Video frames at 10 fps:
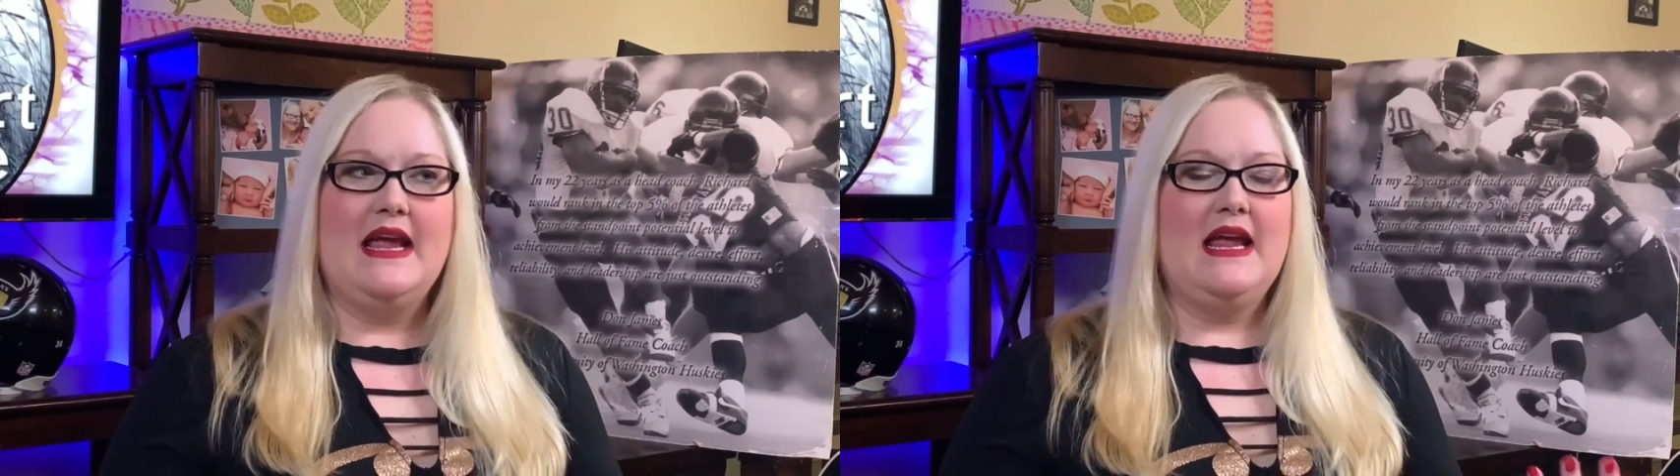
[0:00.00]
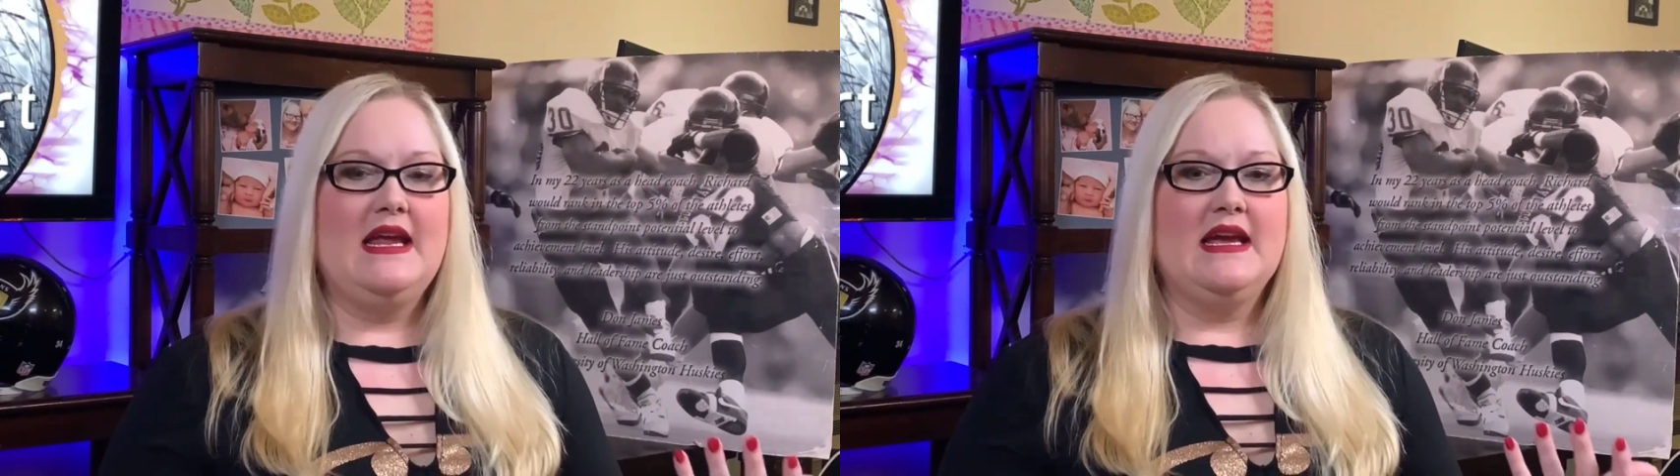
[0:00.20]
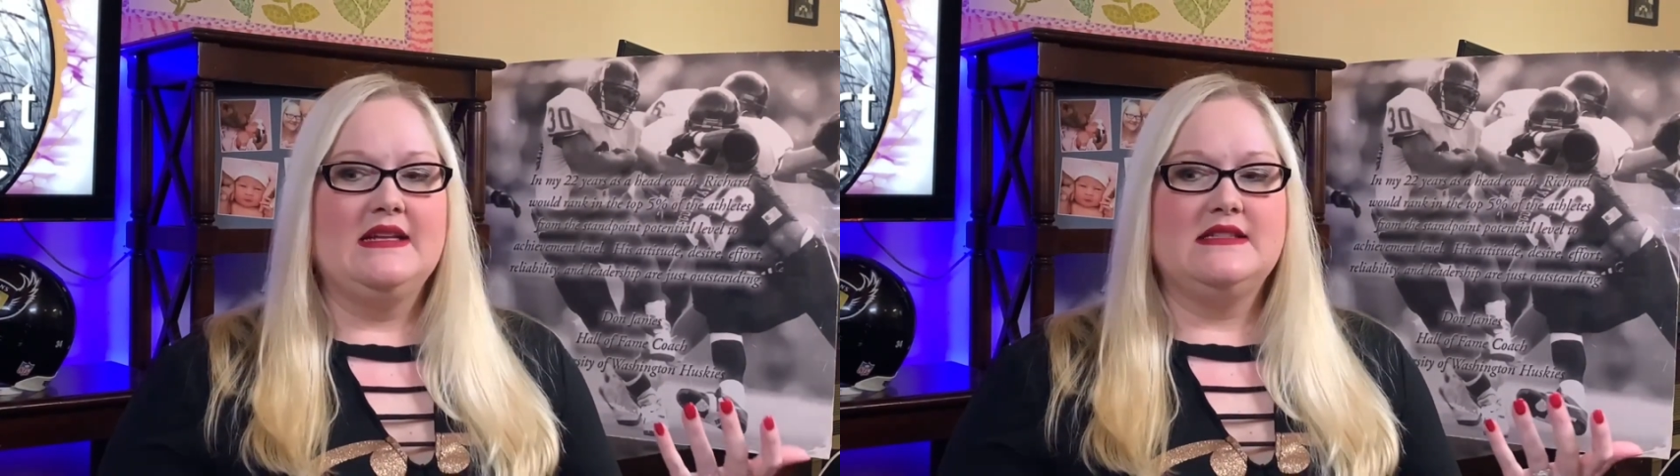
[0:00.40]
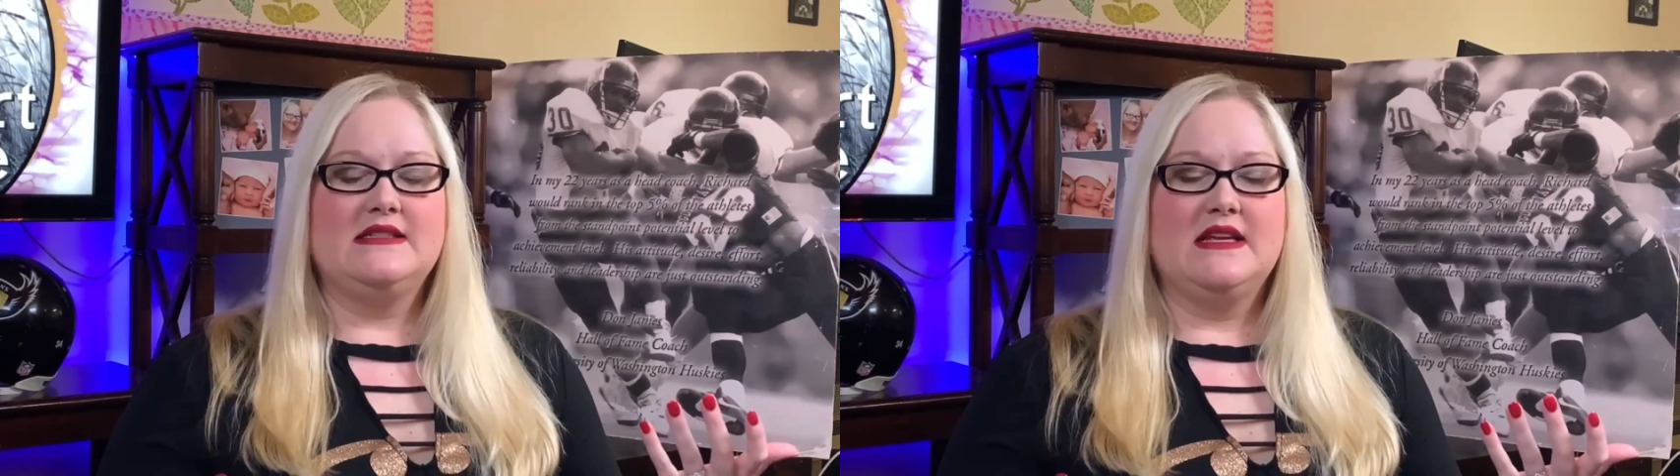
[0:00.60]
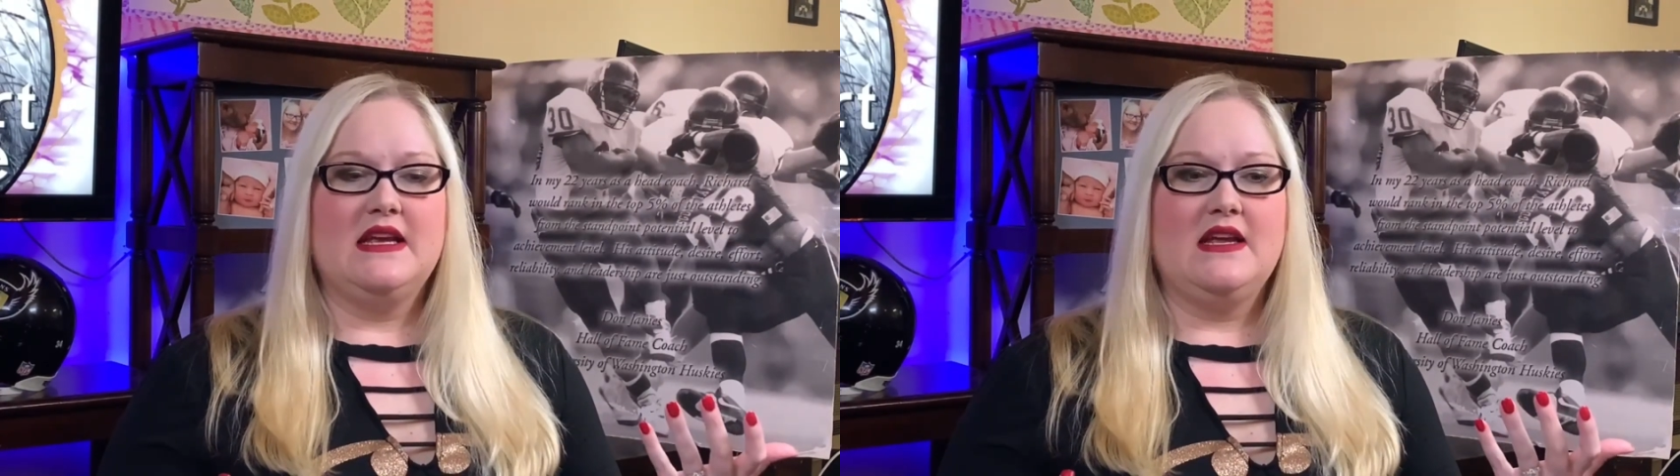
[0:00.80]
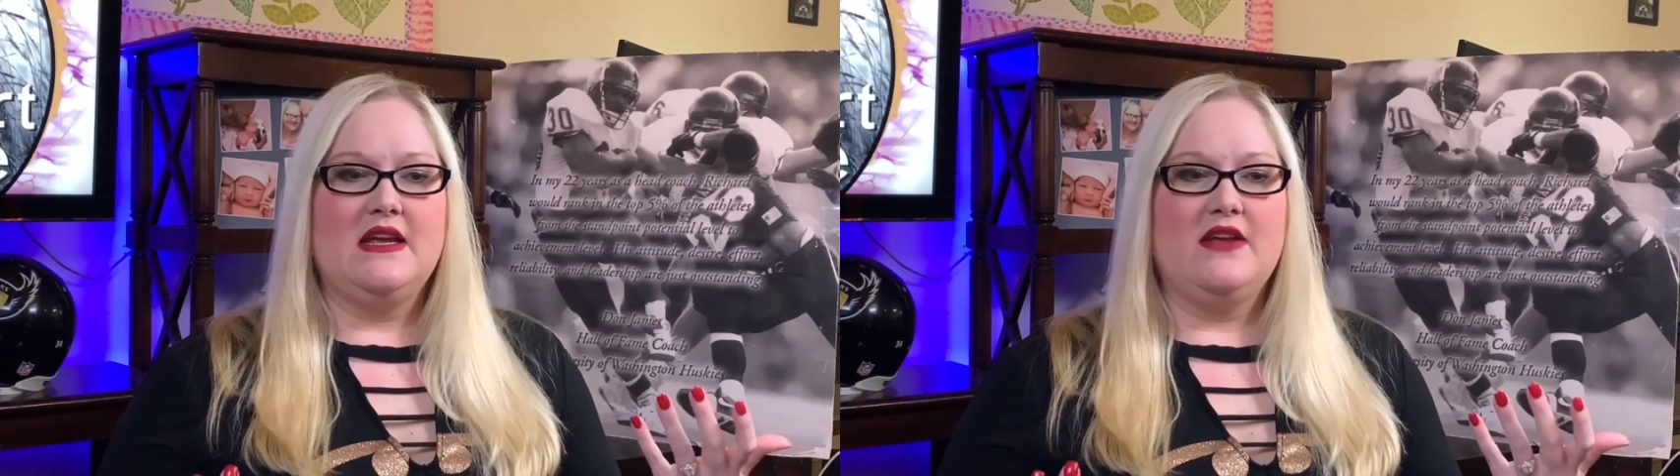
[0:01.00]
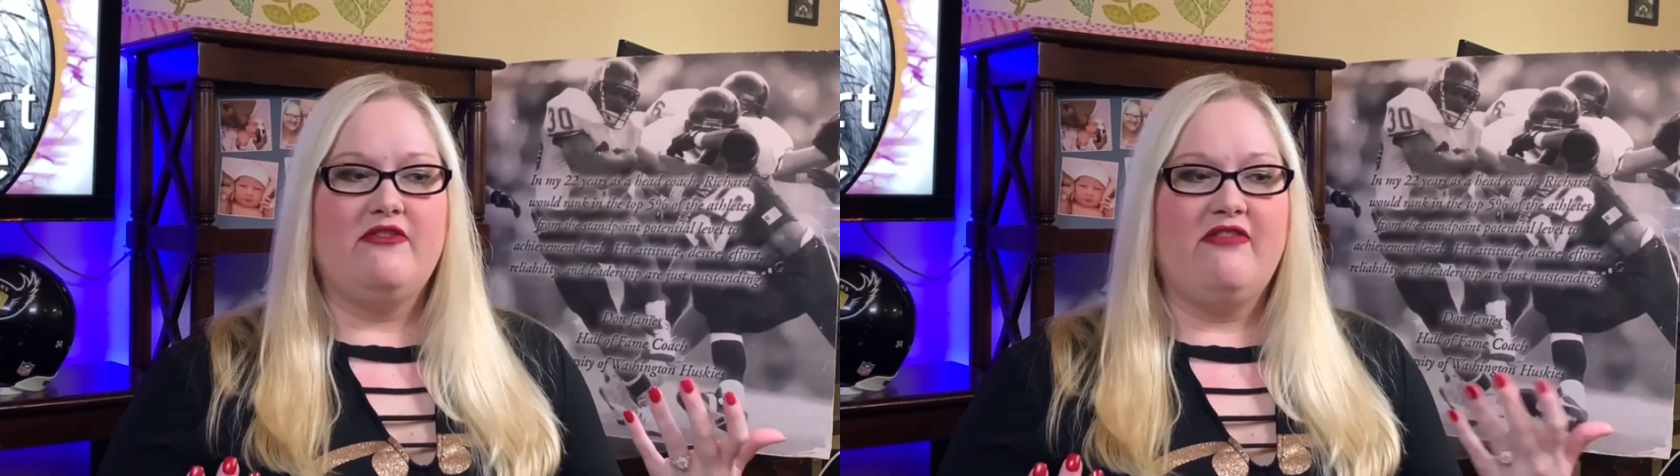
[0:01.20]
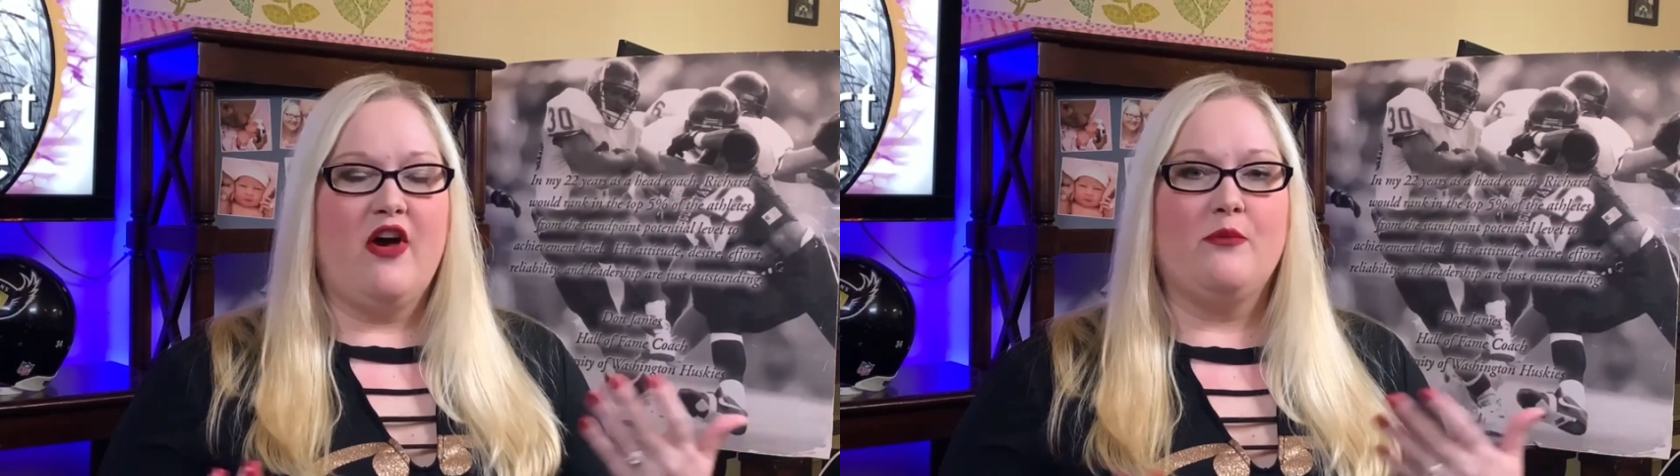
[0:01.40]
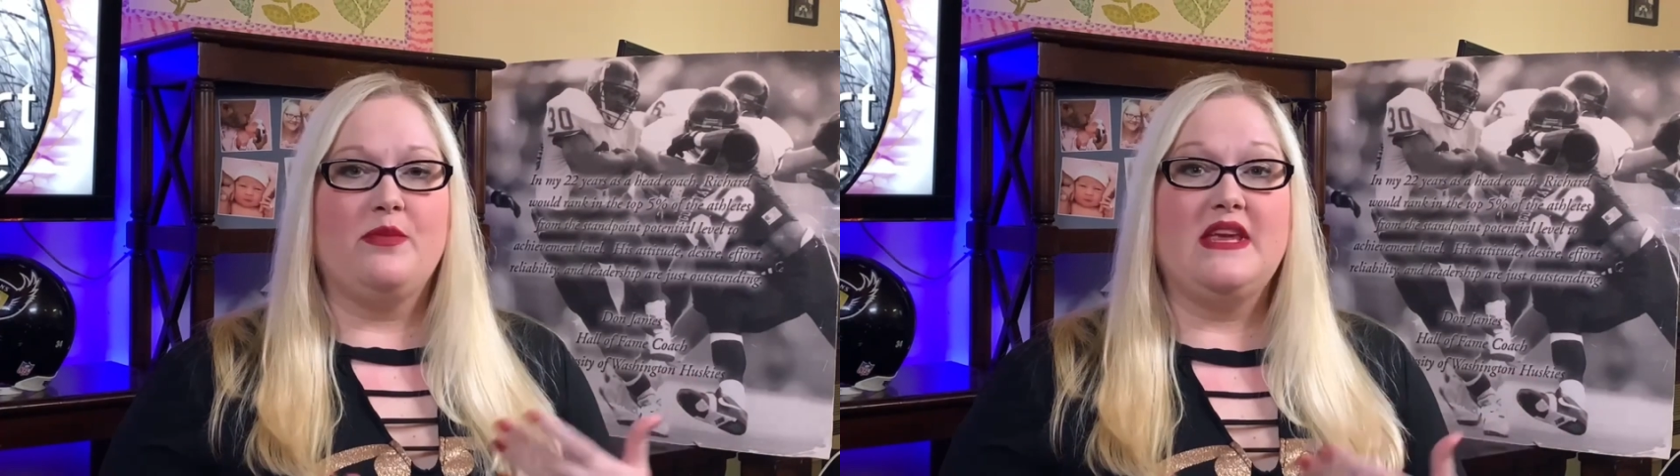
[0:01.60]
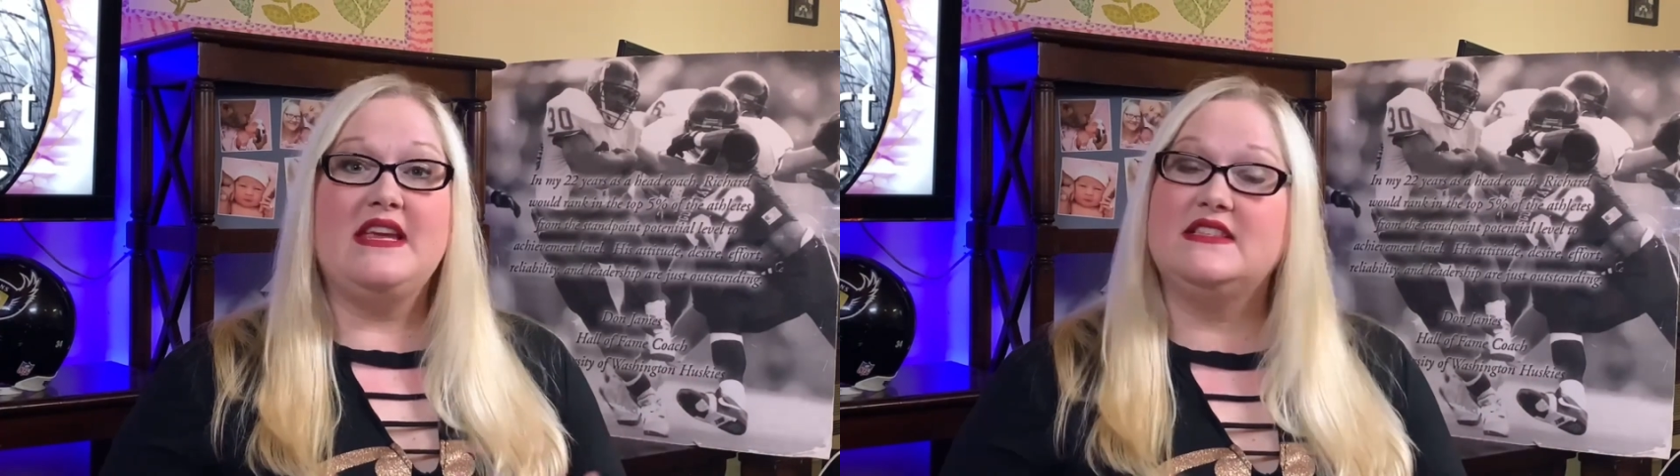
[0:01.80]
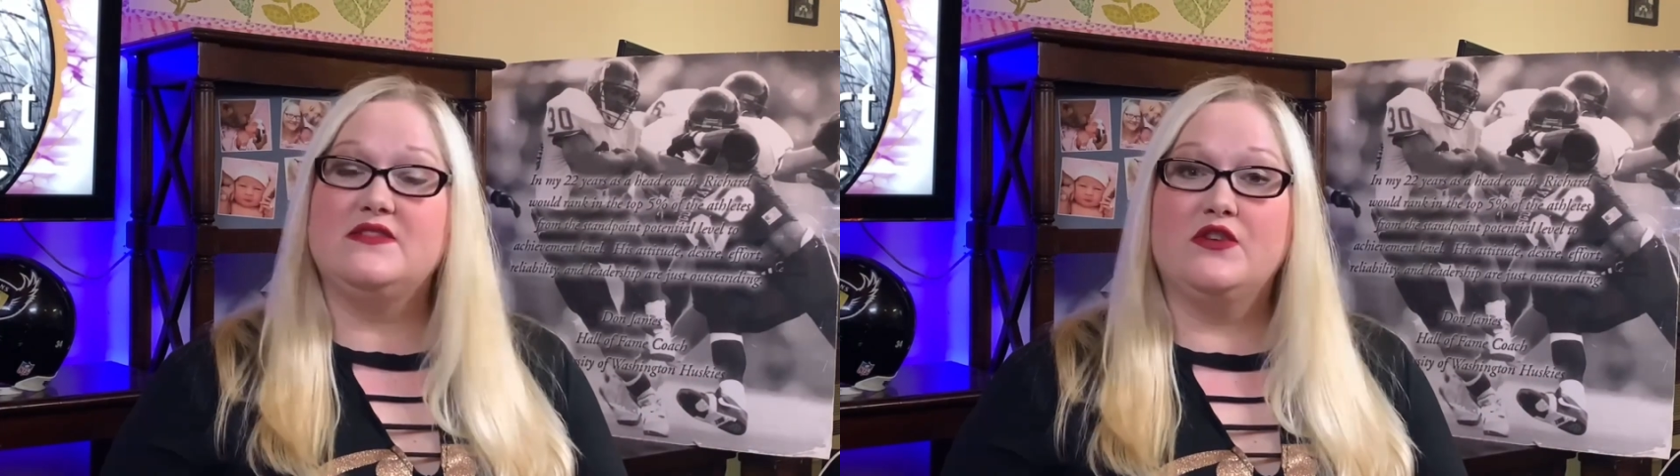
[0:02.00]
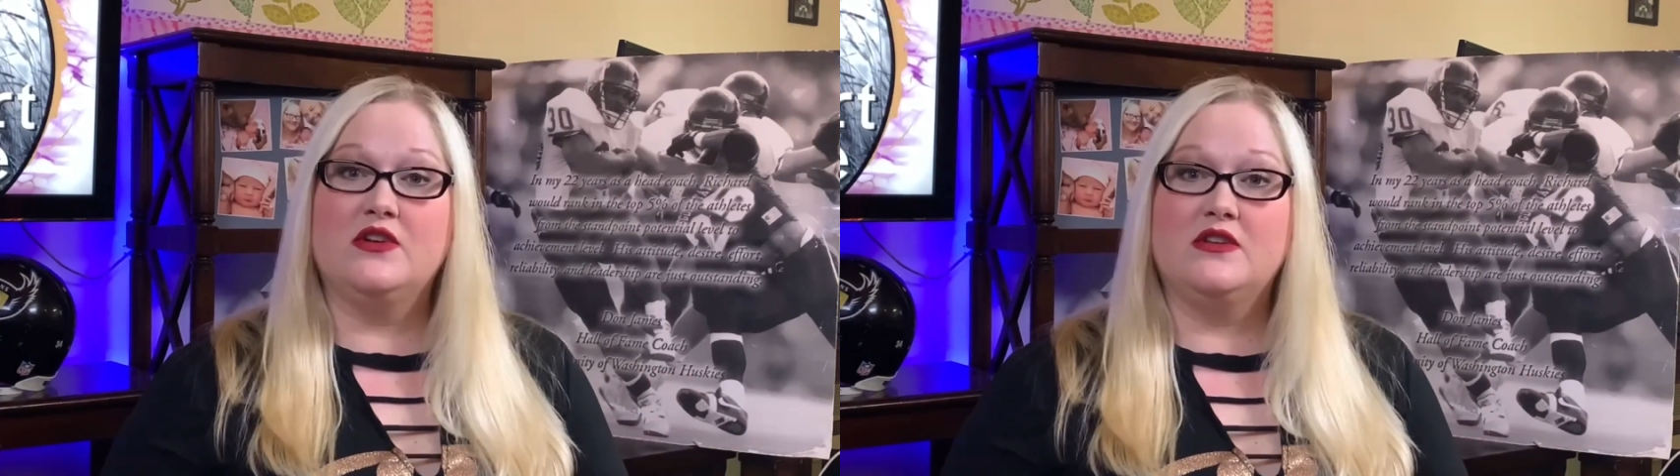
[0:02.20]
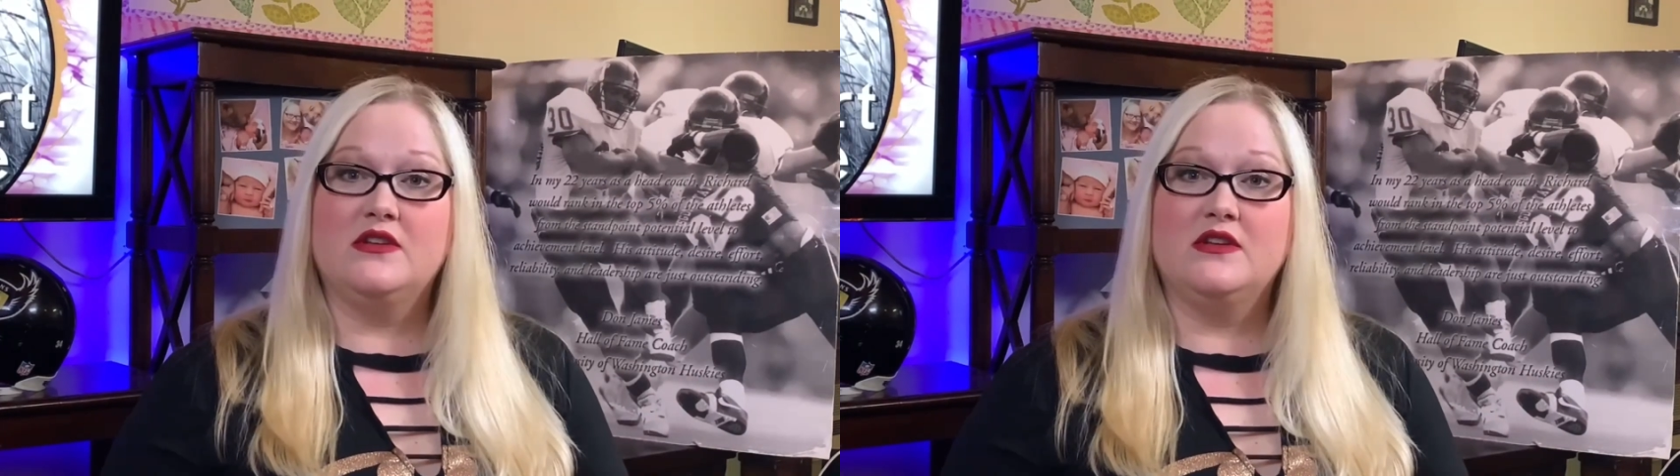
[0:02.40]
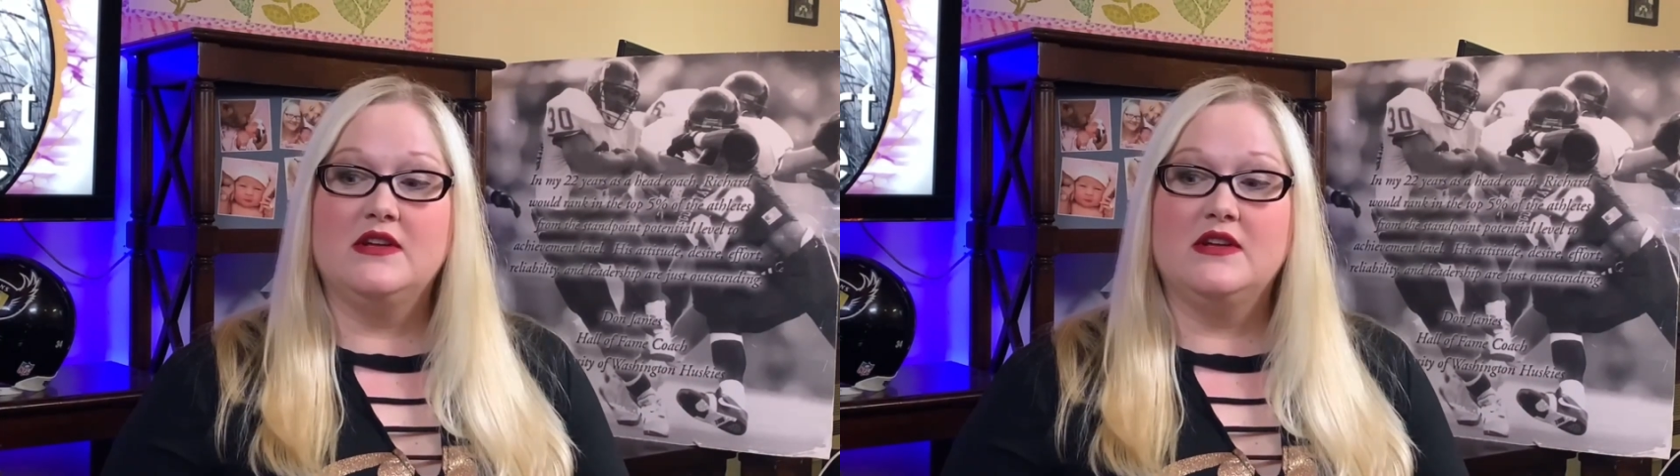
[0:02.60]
And it felt peaceful.